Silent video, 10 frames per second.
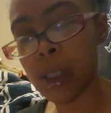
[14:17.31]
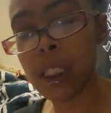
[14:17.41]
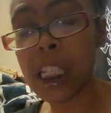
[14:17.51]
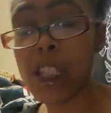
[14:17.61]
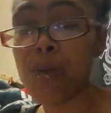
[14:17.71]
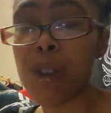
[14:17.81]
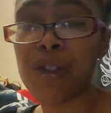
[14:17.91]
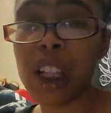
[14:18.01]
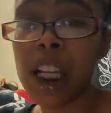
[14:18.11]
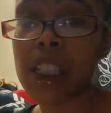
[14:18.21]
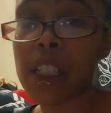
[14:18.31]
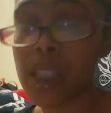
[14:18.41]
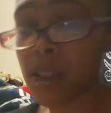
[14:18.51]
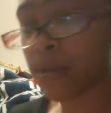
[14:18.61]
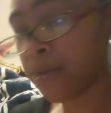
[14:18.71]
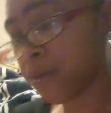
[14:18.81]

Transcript: This is a reflection, so.